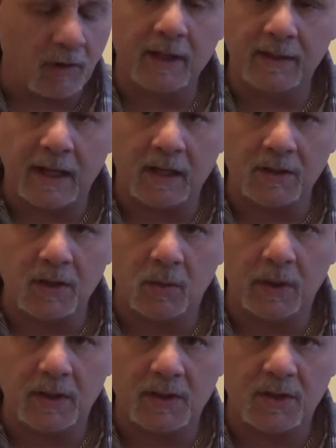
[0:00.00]
right down to
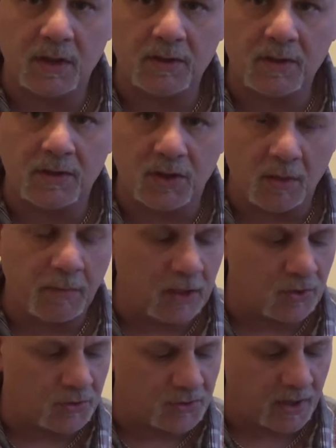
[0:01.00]
it, it's a G
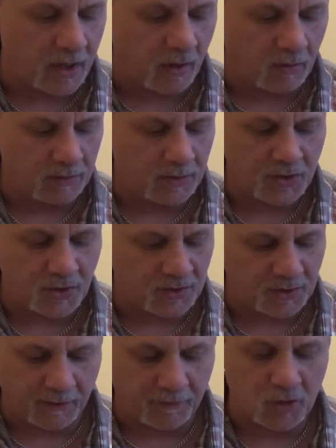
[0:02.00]
major scale. It's
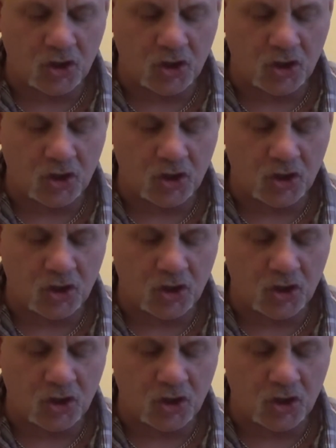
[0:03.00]
just different